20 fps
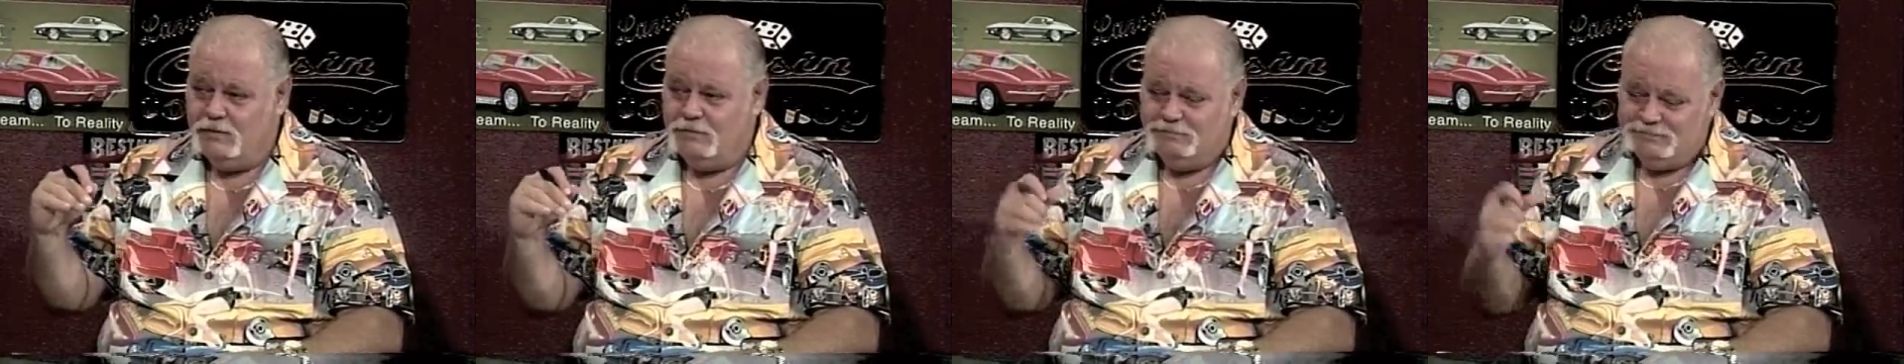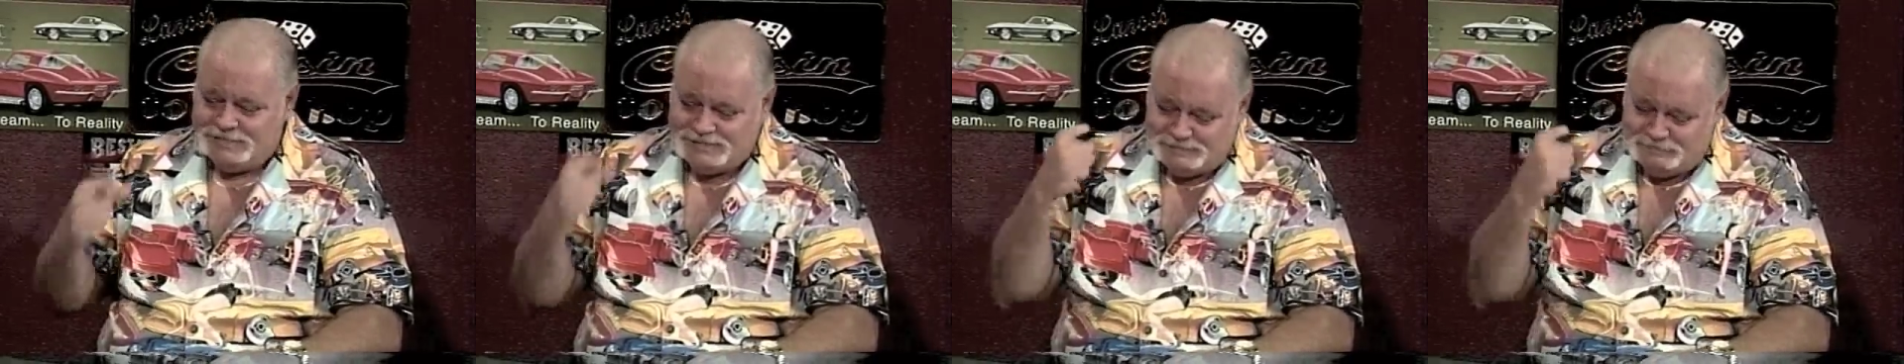
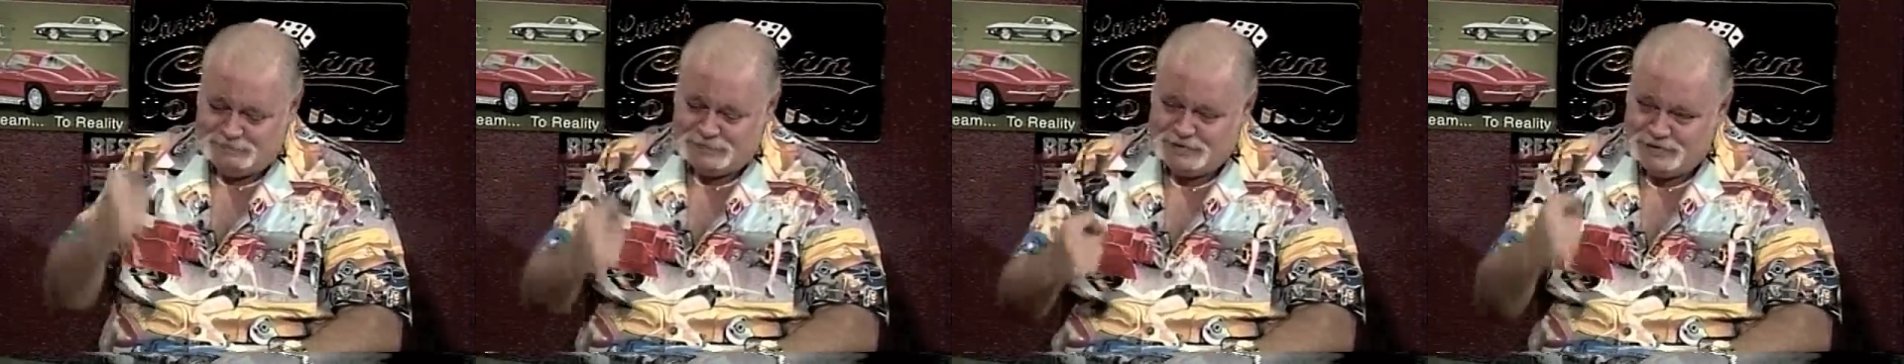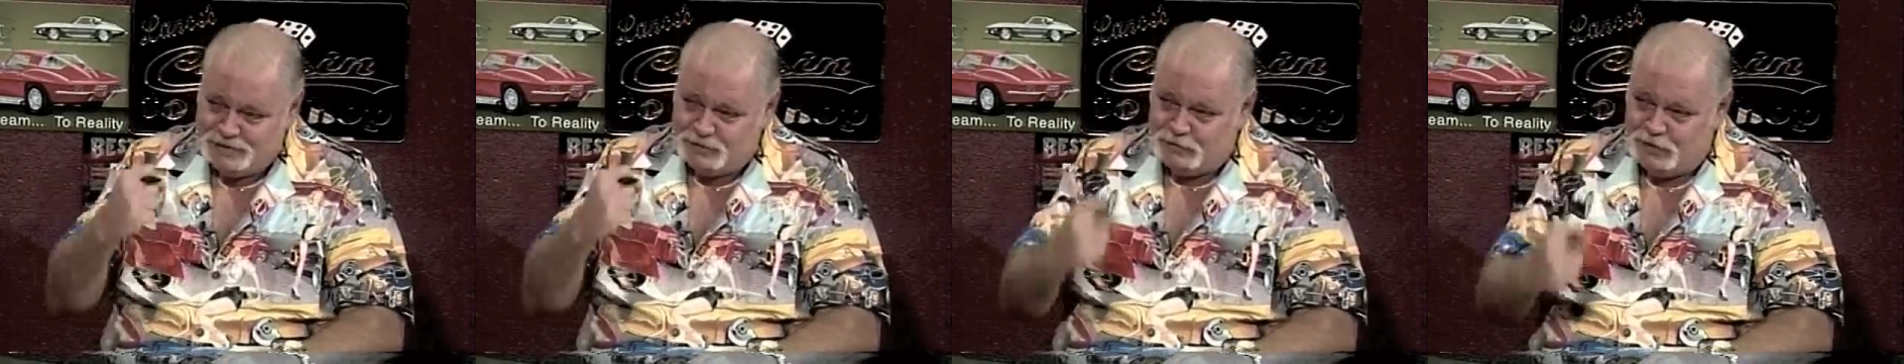When I
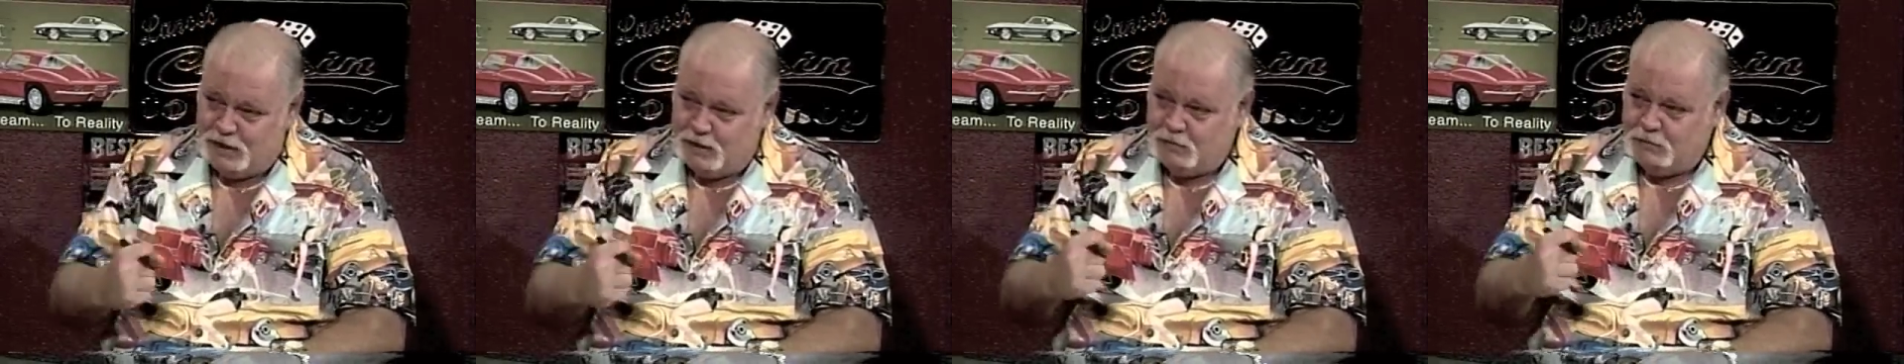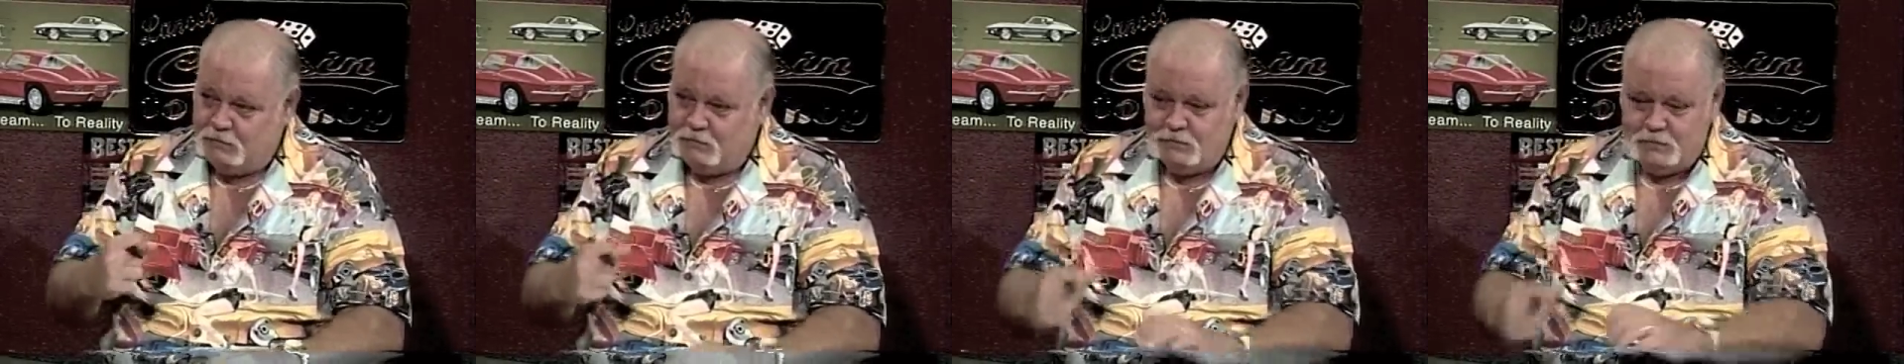punch
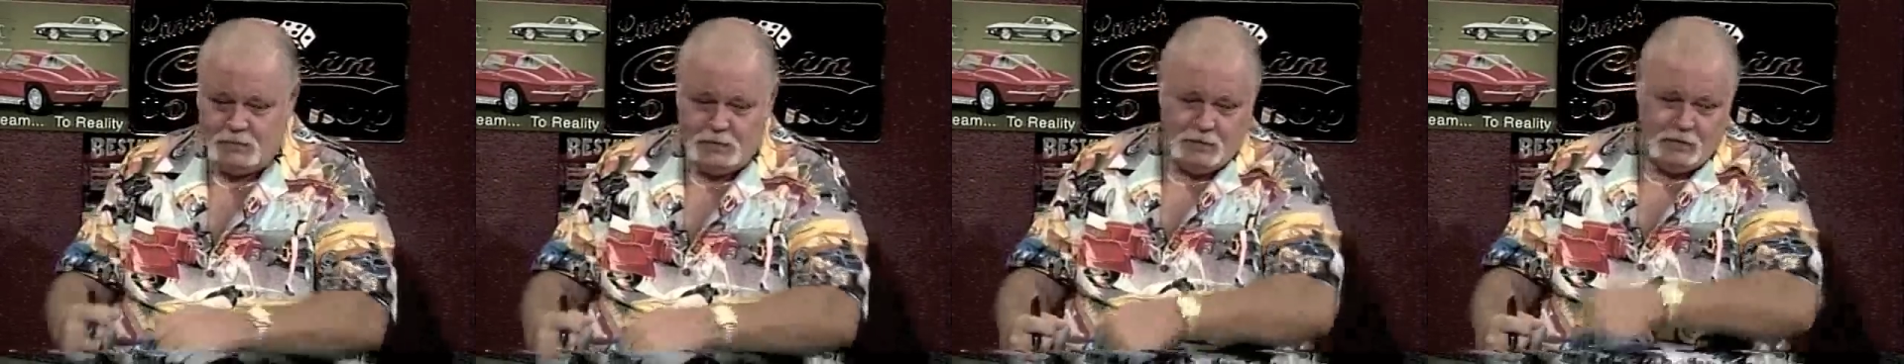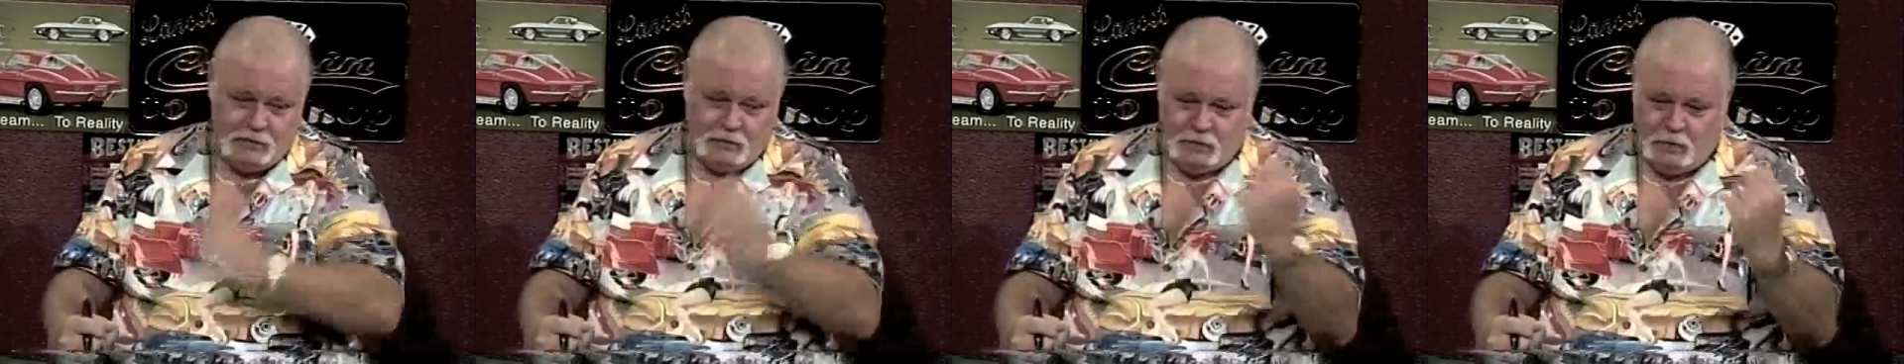one,
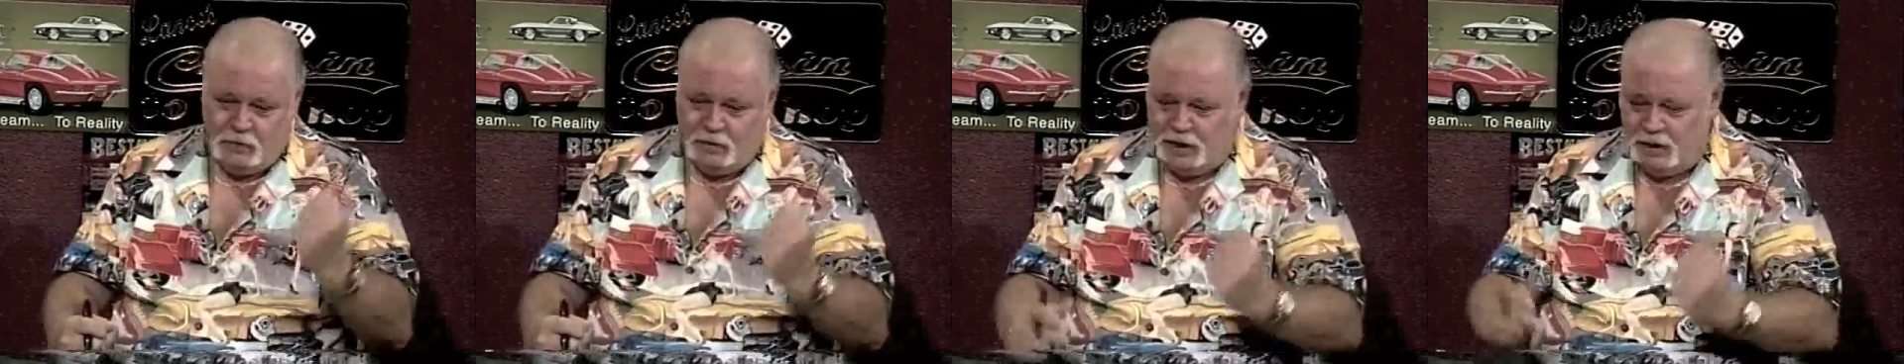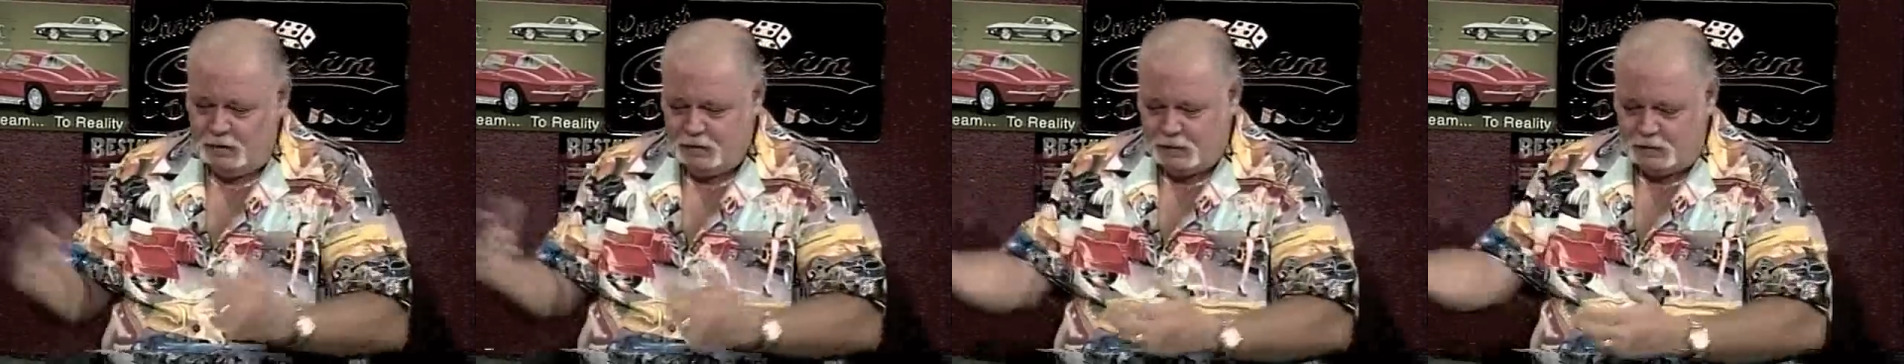I throw it
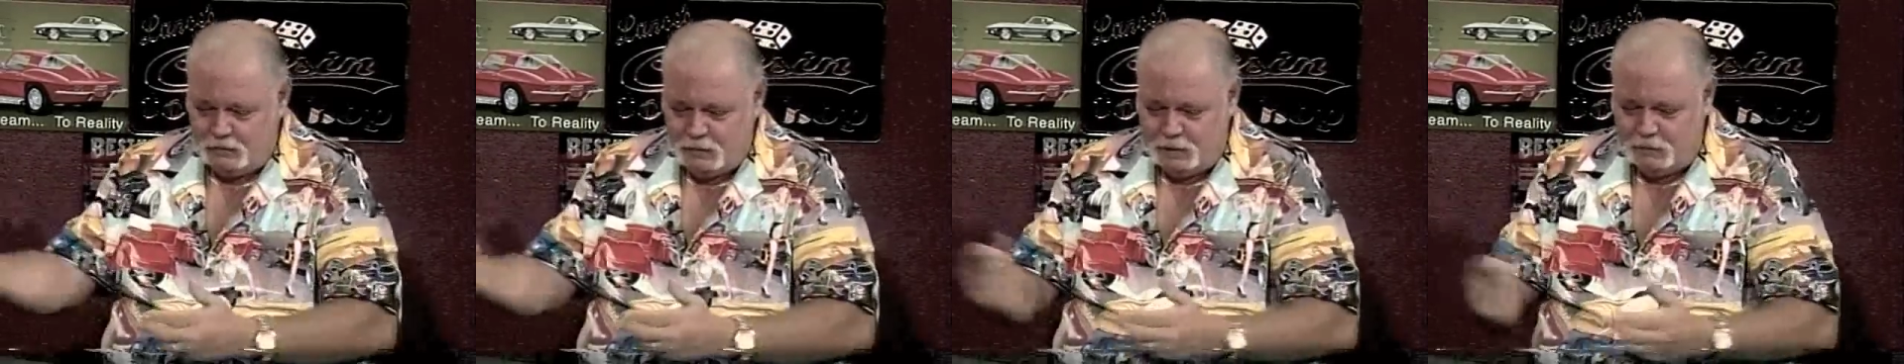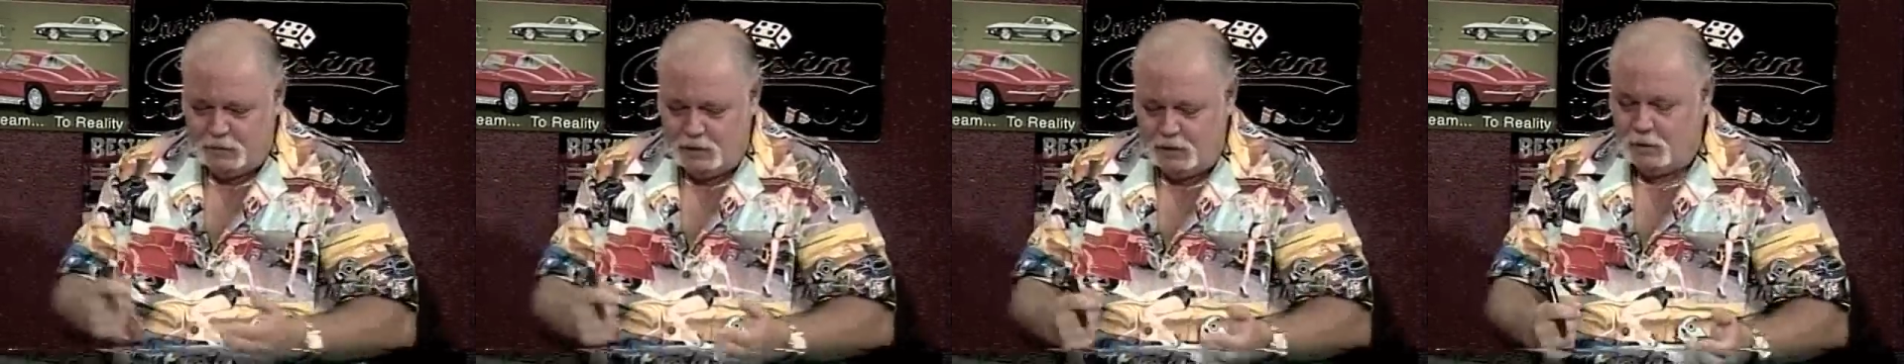out and I
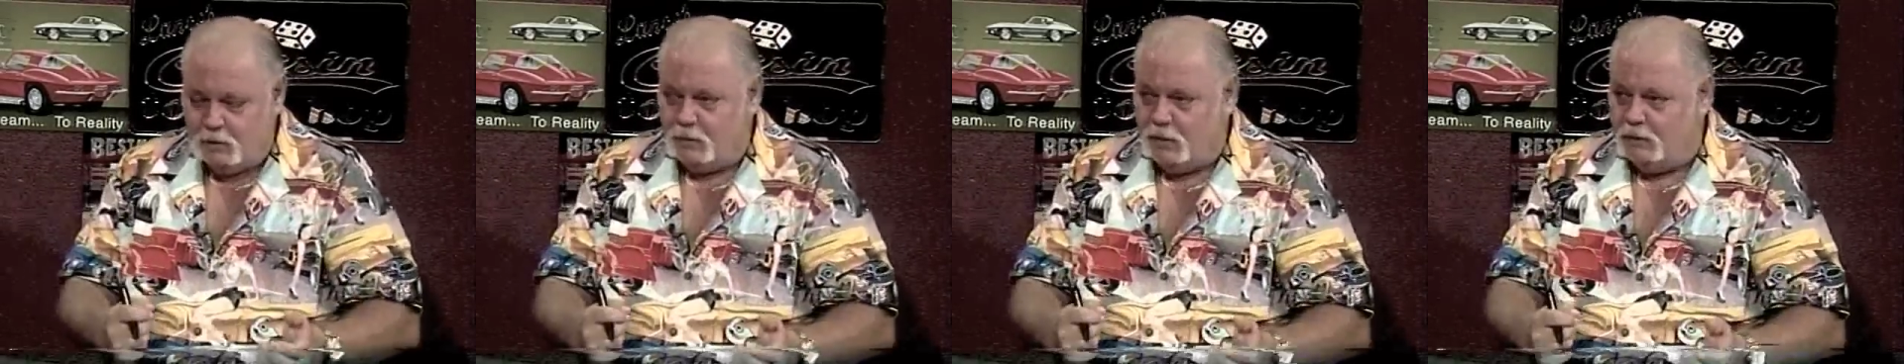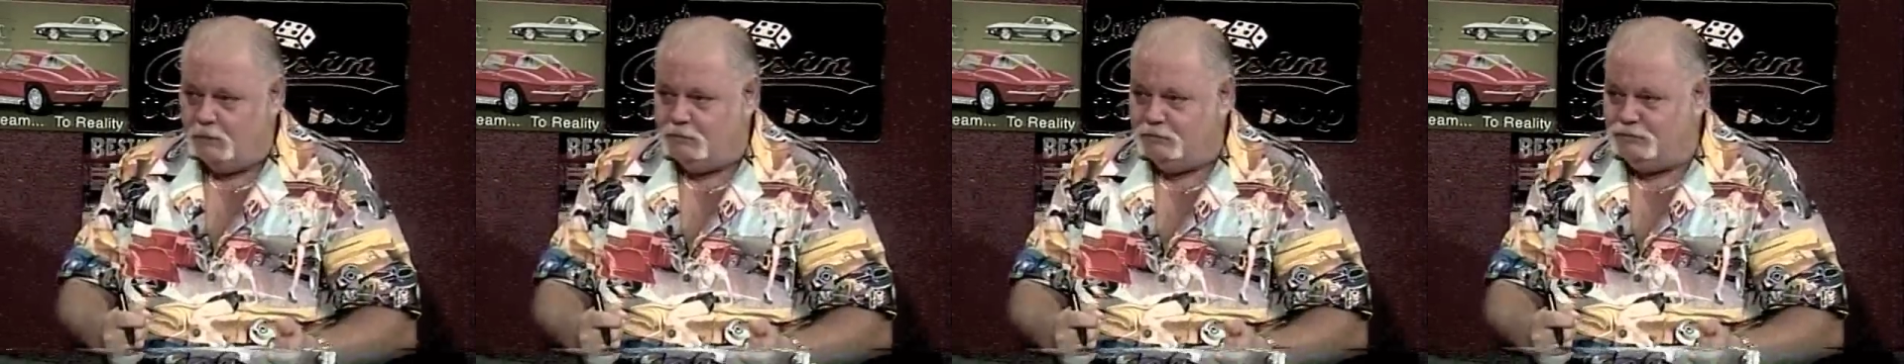grab another one.